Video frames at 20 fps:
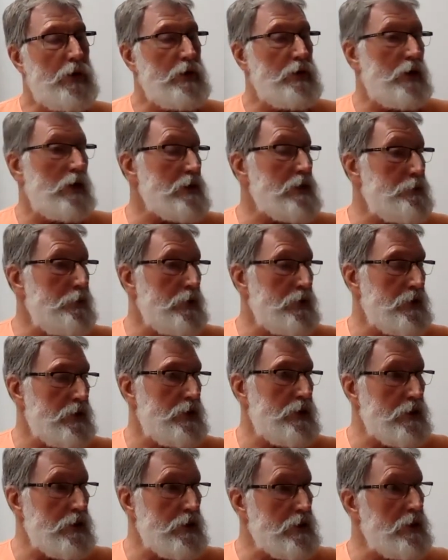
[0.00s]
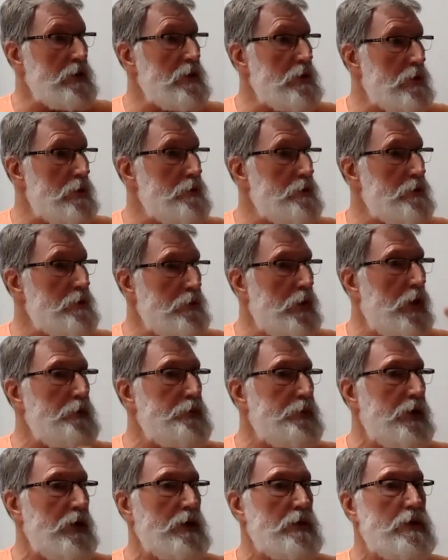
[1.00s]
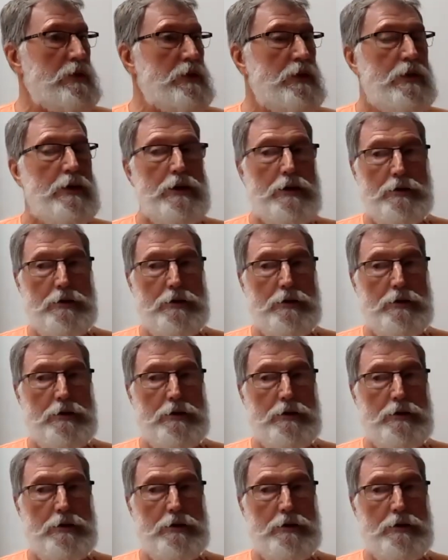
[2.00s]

adjustments, just in terms of optics,